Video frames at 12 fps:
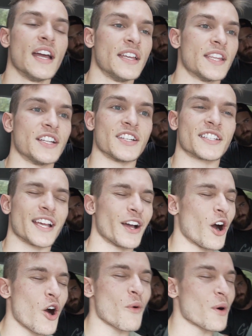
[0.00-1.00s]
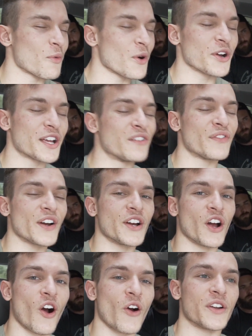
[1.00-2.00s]
They just say, oh, we're working very
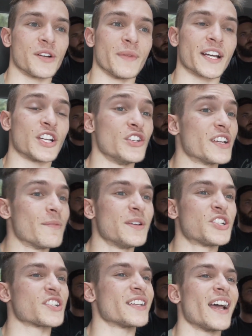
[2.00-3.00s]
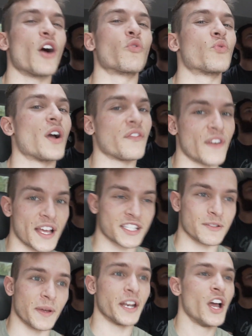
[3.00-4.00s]
hard. And I'm like, can you give me just a rough
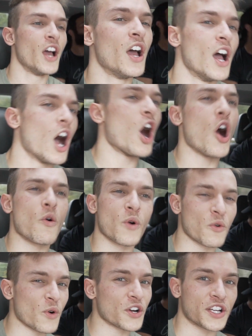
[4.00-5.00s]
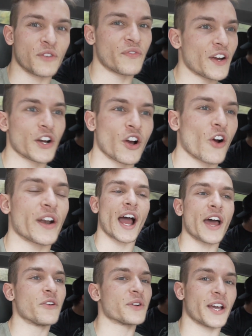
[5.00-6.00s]
estimate? Oh, we're working very hard. I don't